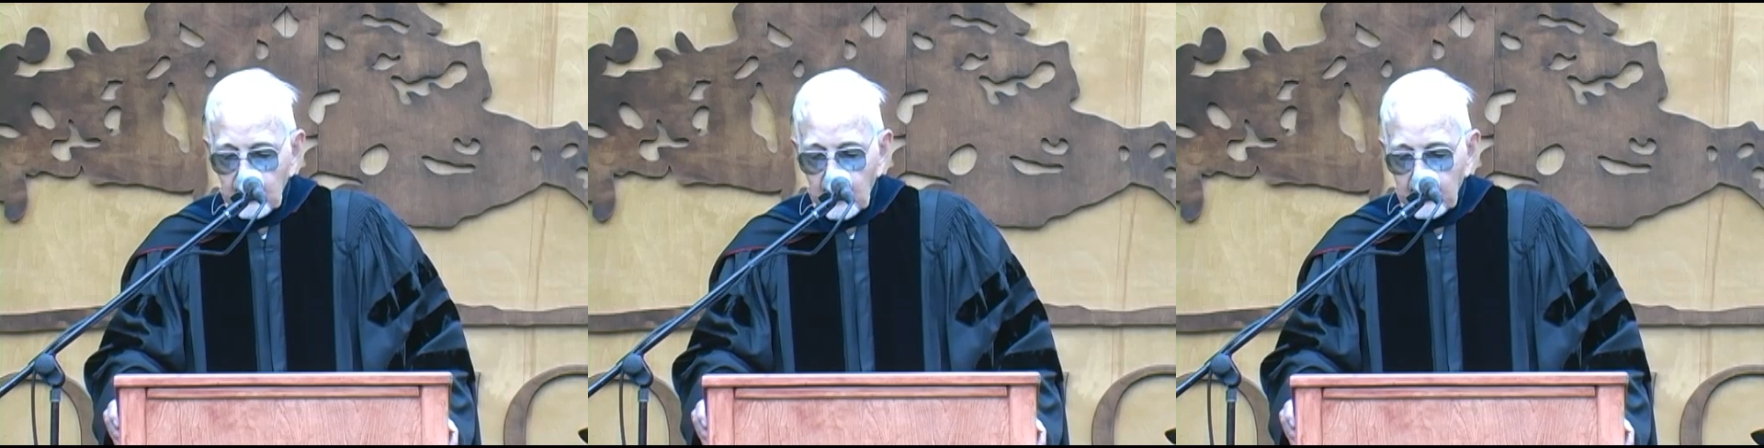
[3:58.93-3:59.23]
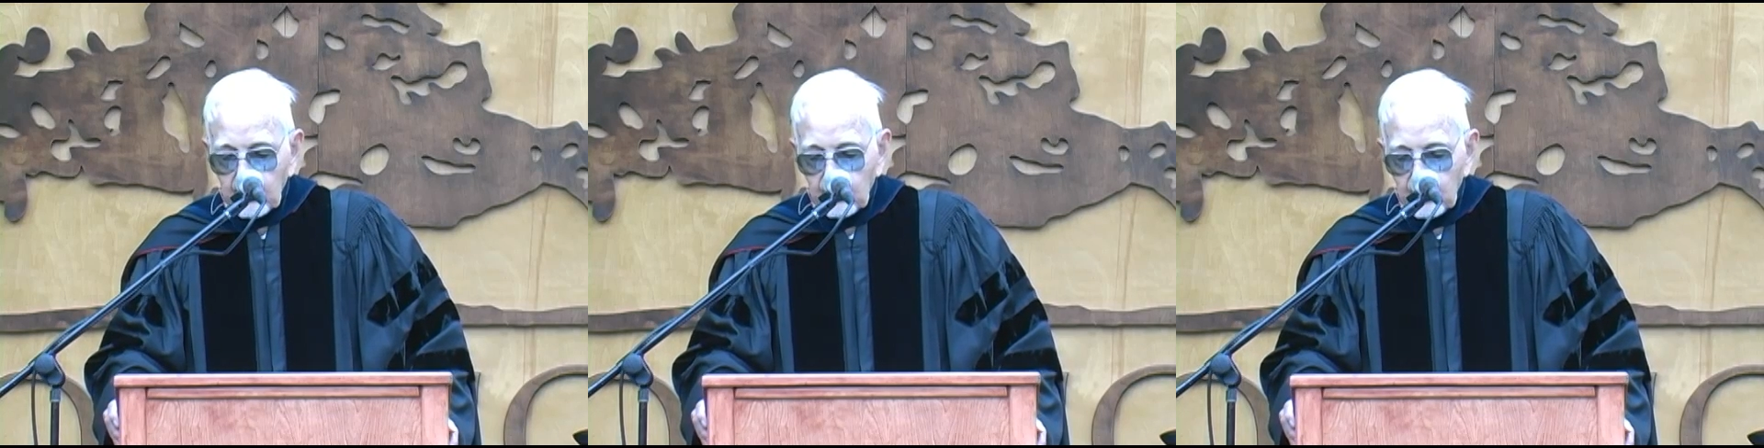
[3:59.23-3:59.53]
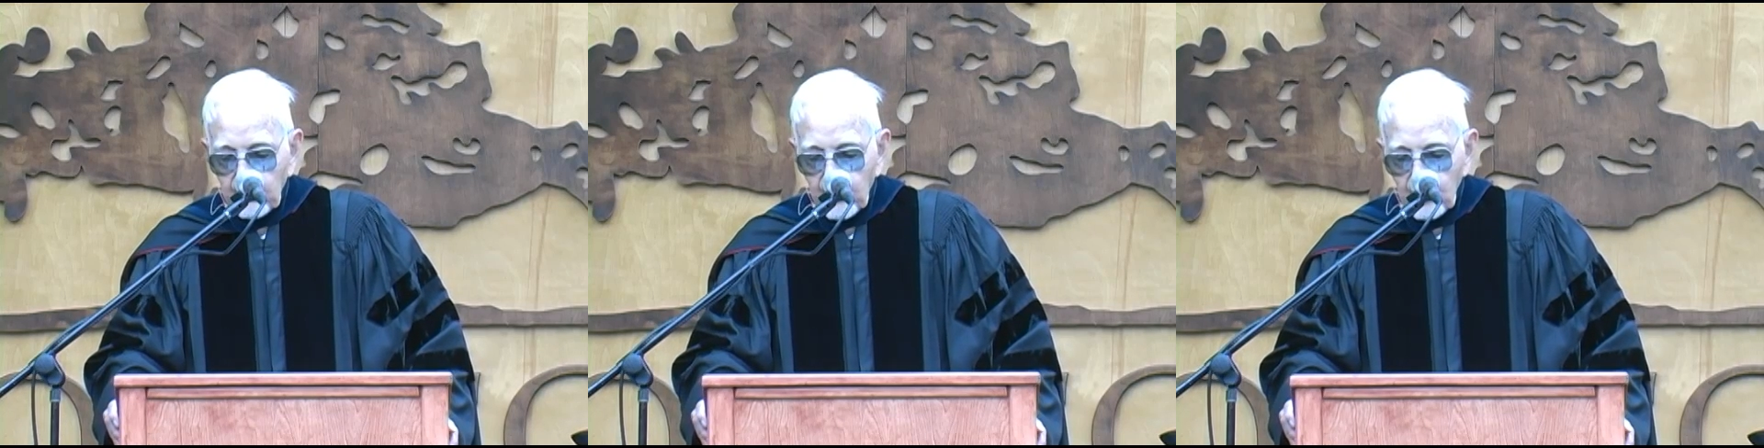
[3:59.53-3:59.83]
that I could
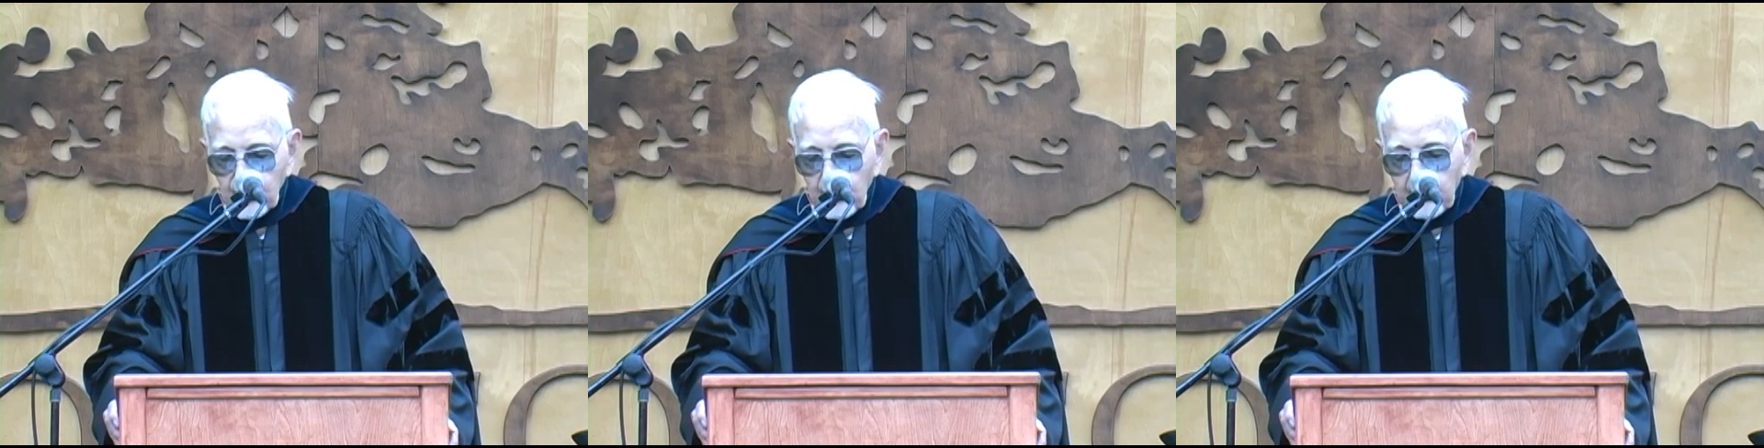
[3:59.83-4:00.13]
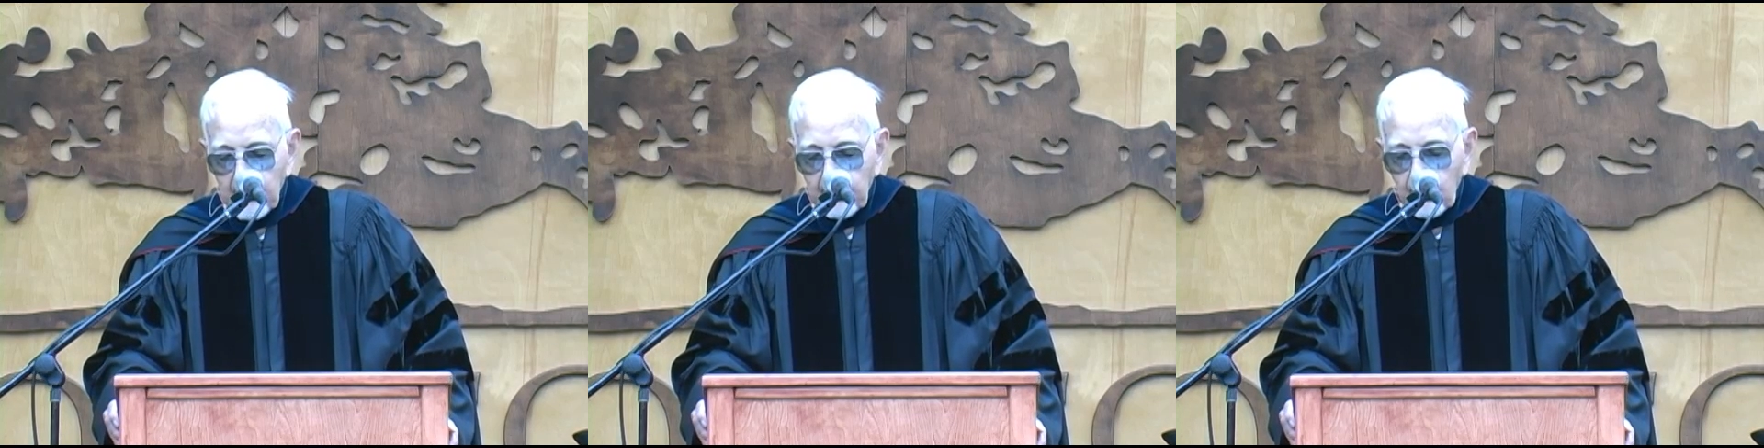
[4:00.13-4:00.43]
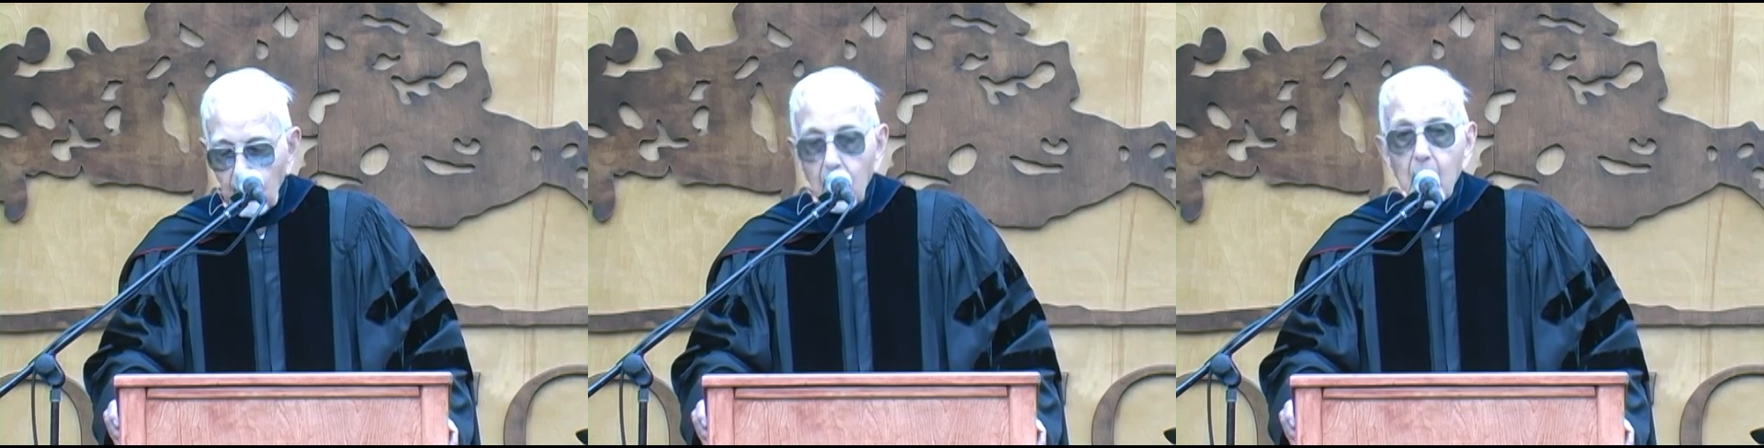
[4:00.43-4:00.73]
converse with
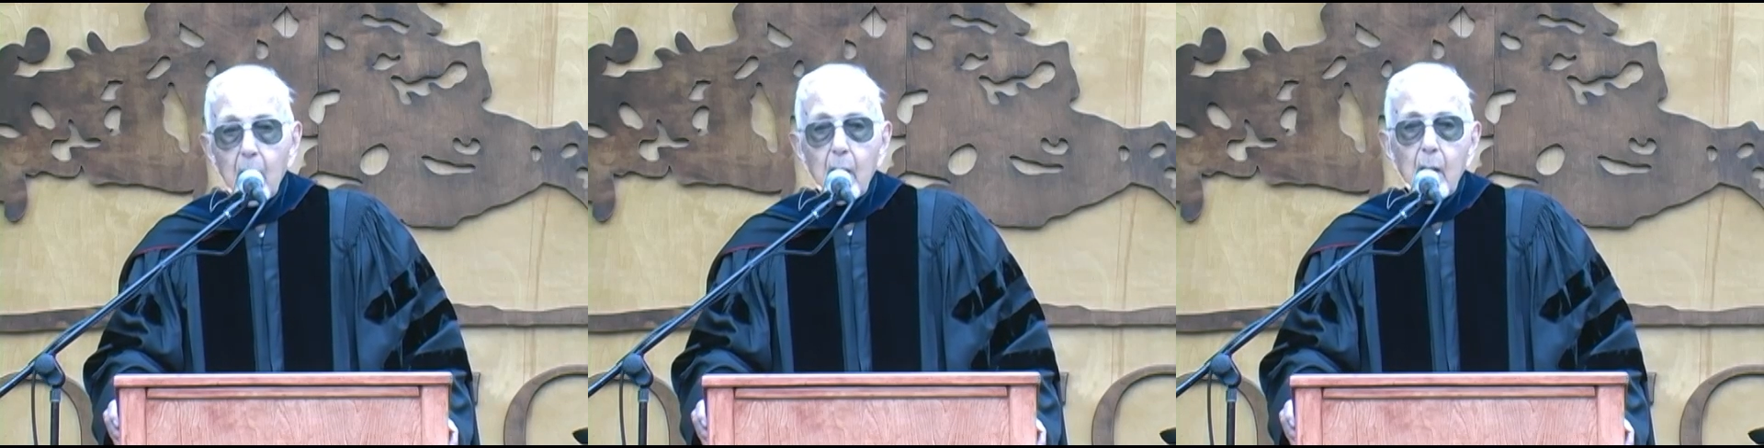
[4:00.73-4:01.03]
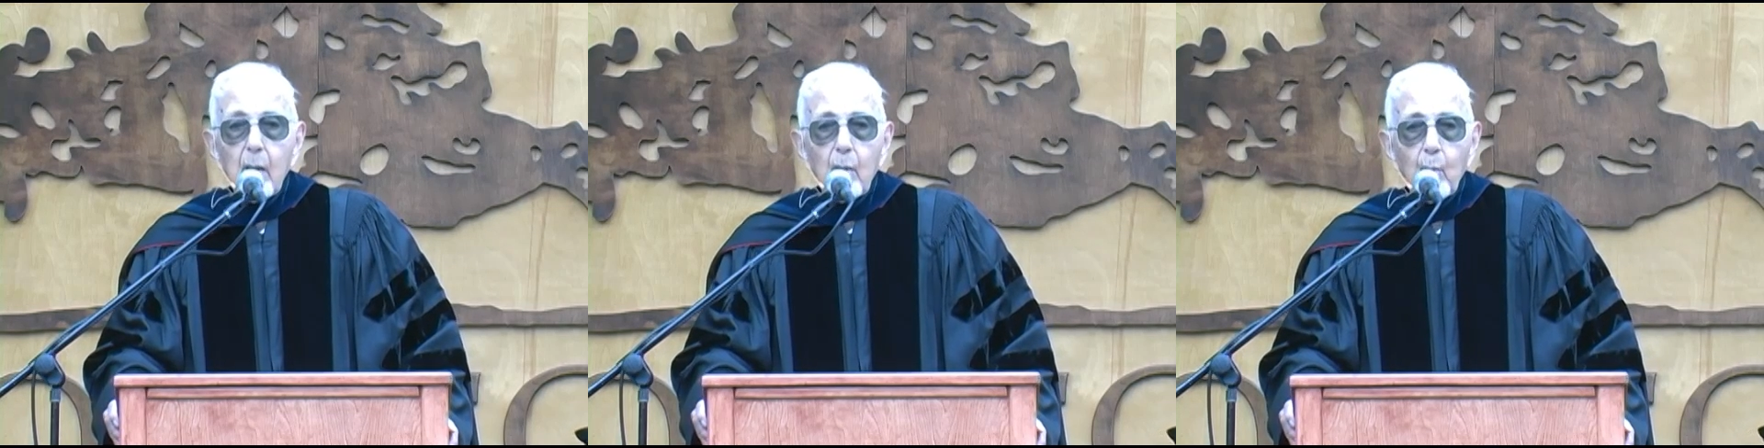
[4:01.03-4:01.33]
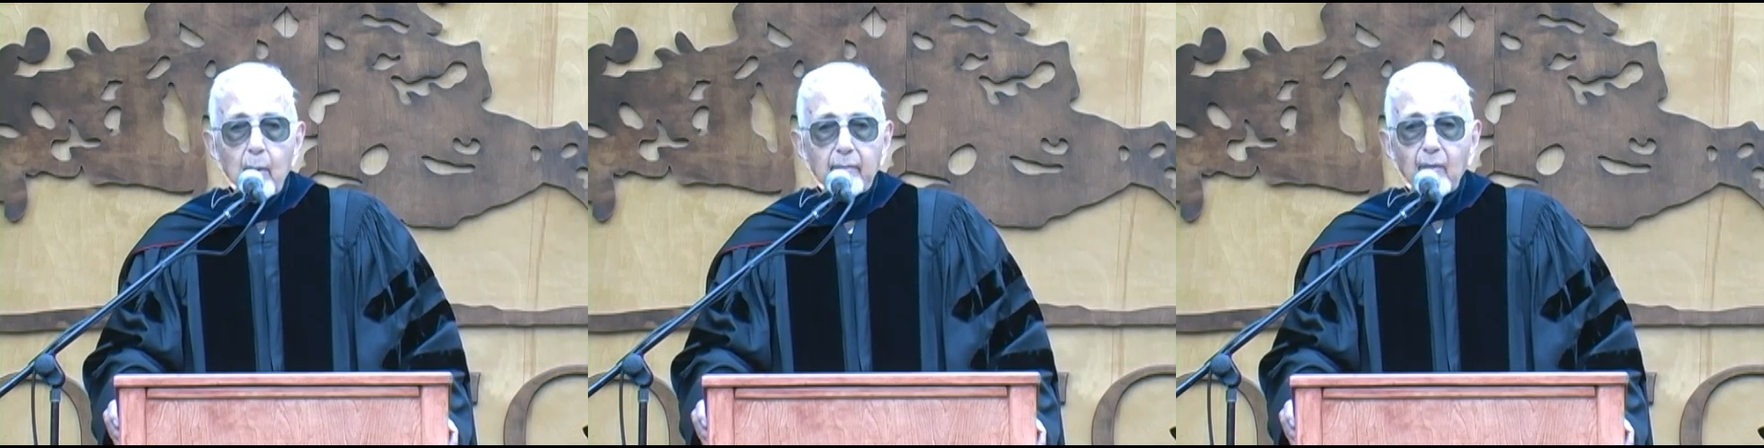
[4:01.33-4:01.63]
people
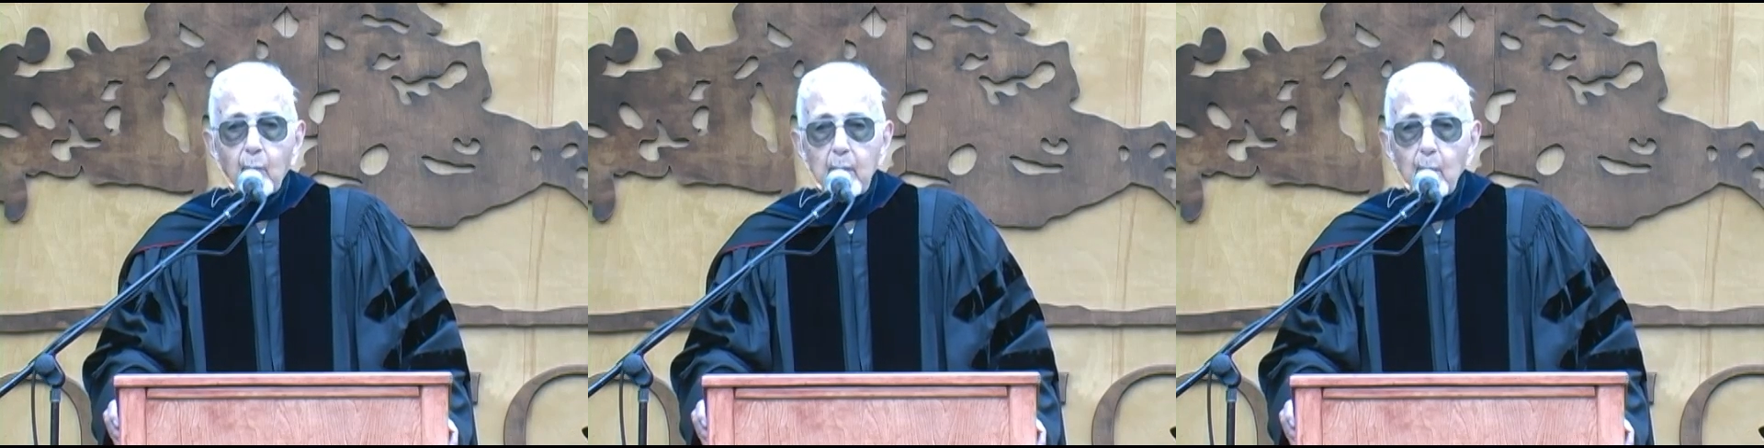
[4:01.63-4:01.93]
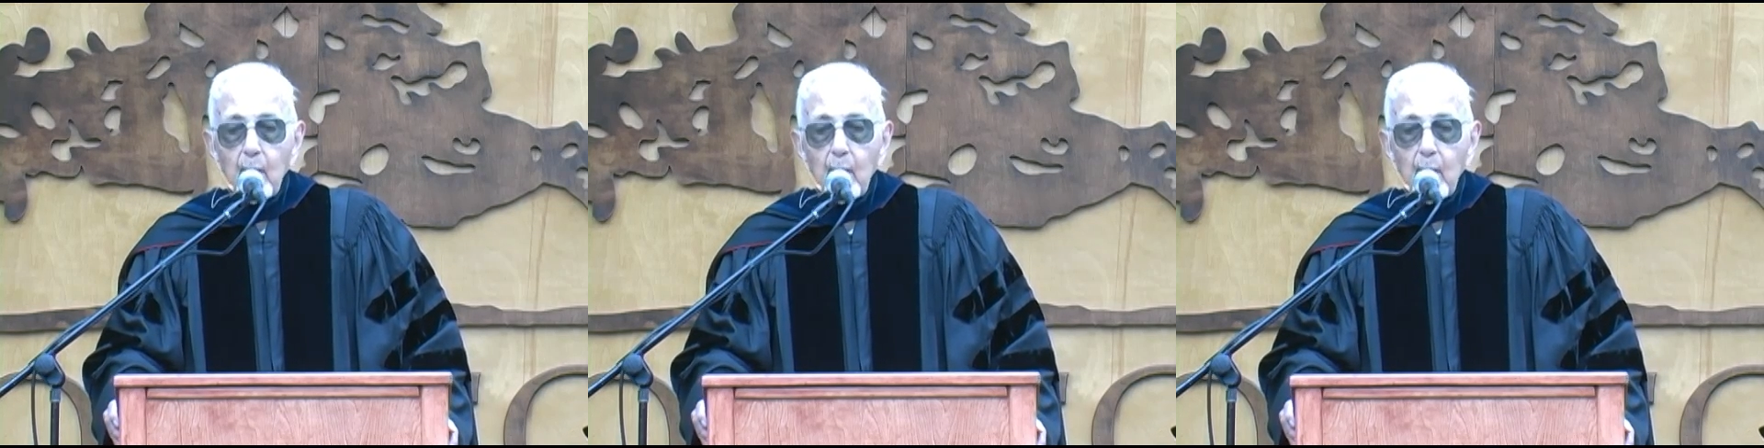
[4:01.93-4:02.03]
wherever we